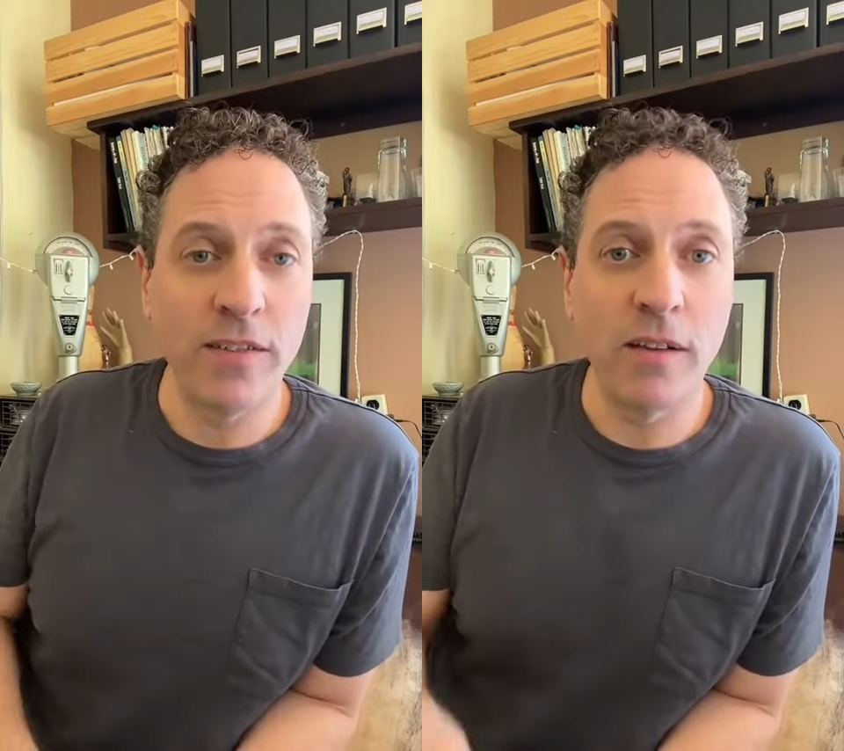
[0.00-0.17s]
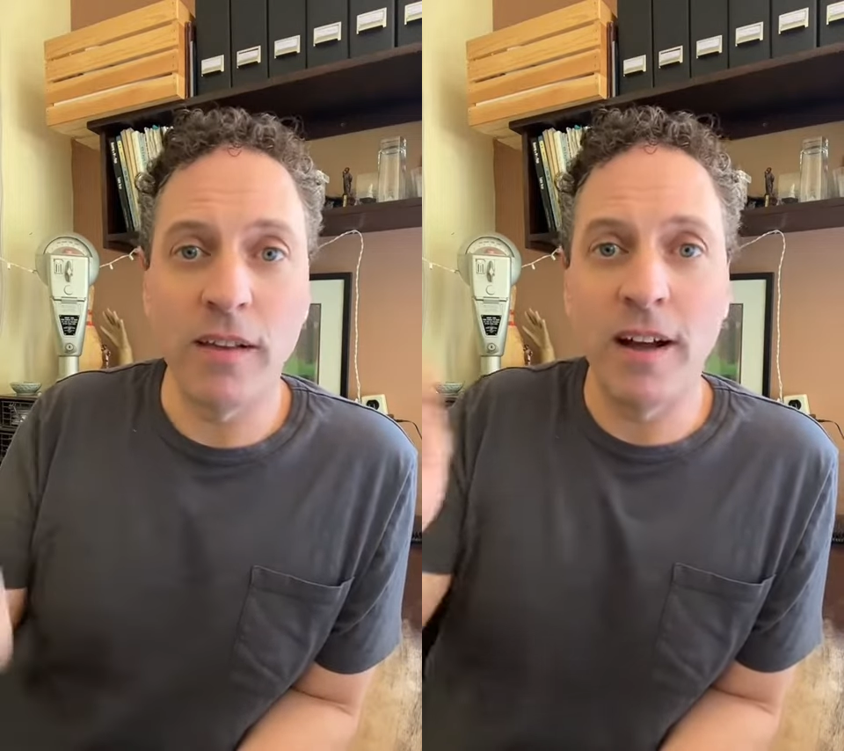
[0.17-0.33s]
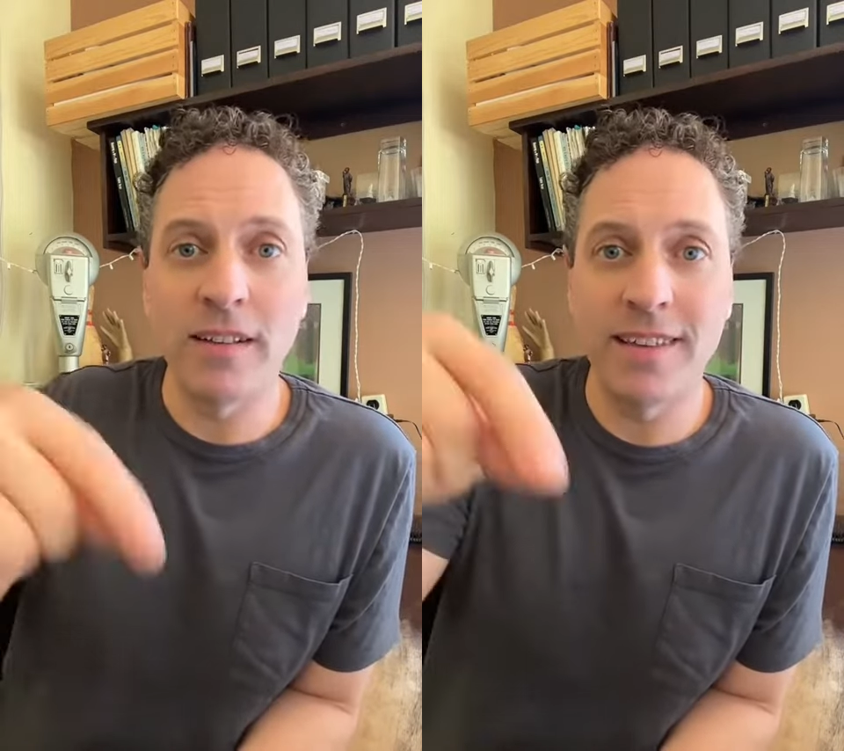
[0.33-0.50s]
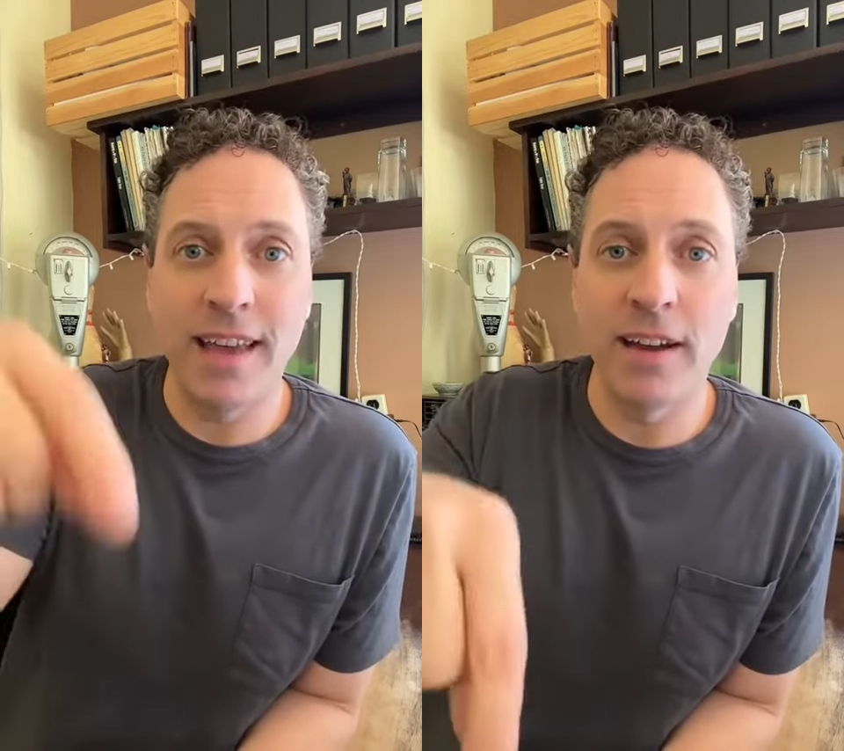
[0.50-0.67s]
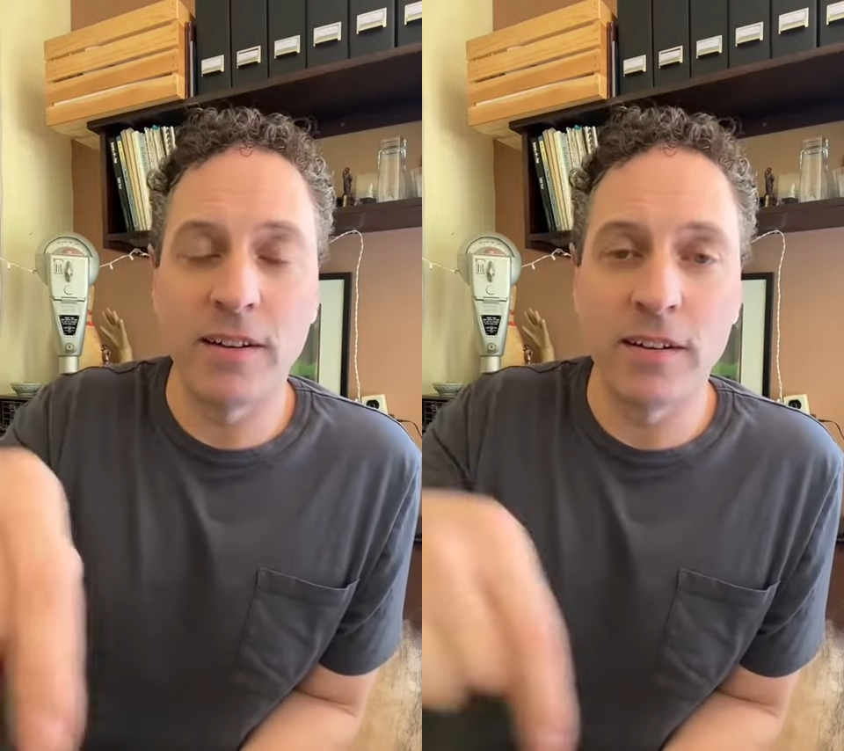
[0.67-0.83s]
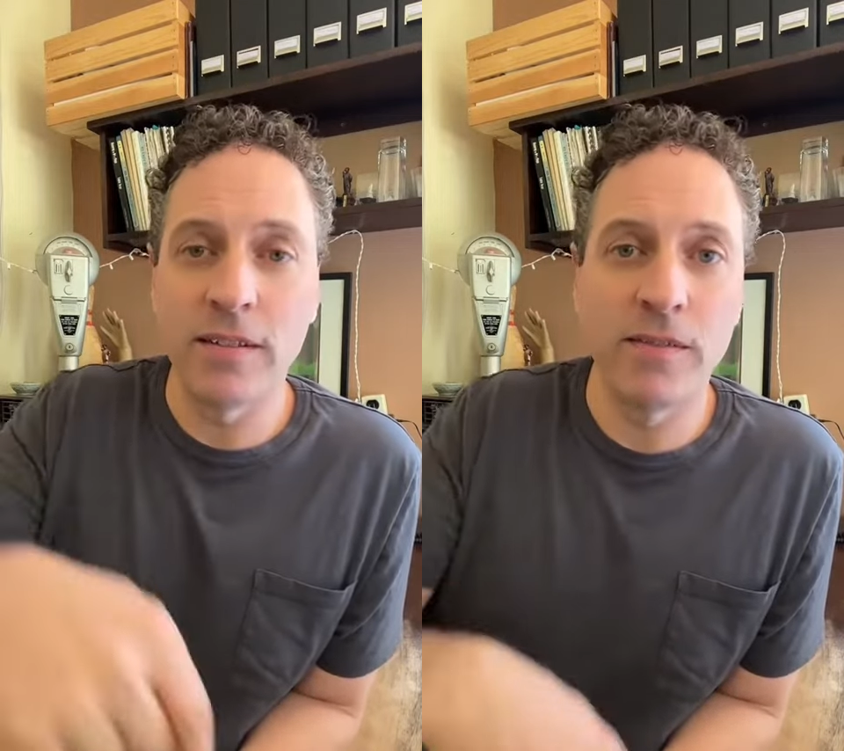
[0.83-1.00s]
I'll, I'll tag
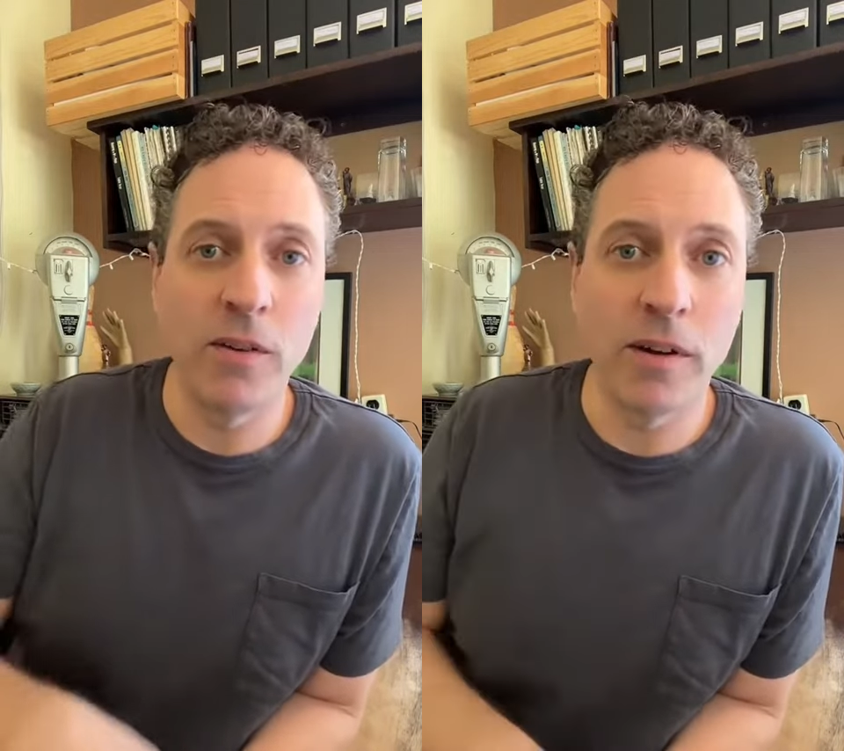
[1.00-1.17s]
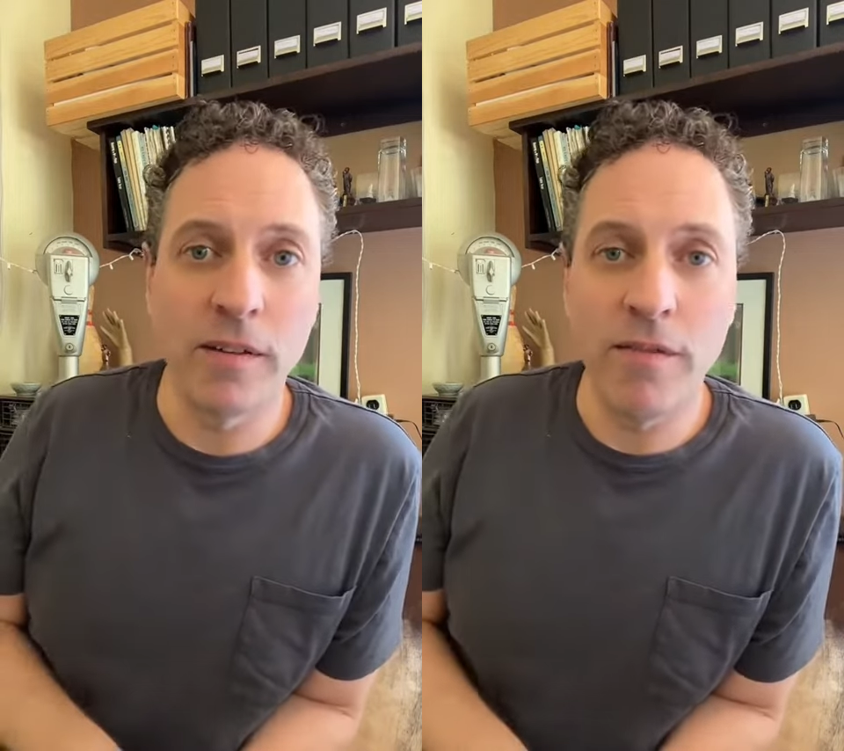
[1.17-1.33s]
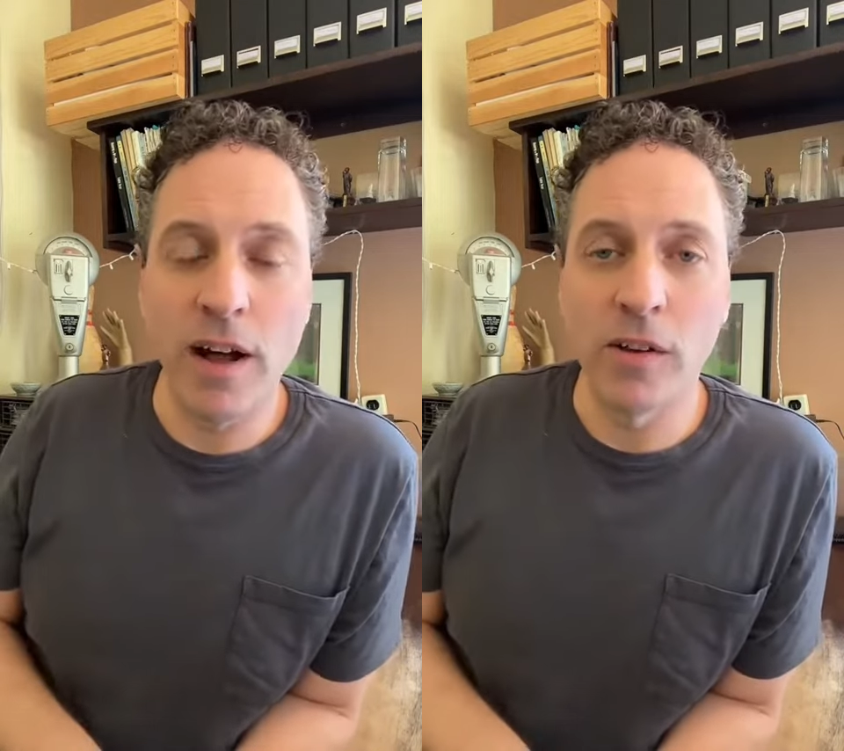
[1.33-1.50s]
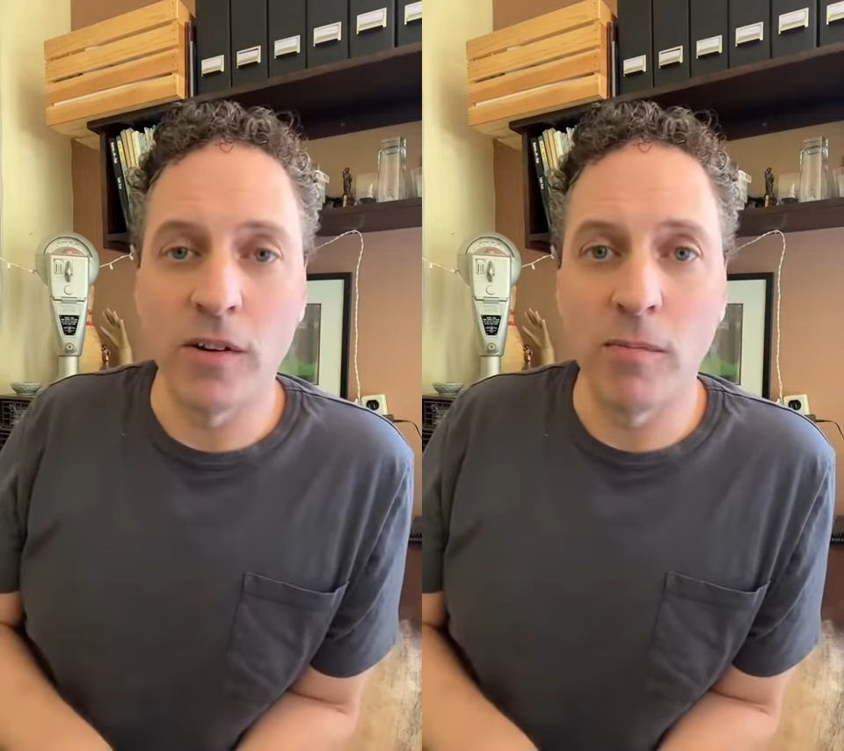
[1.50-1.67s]
her if you want to follow her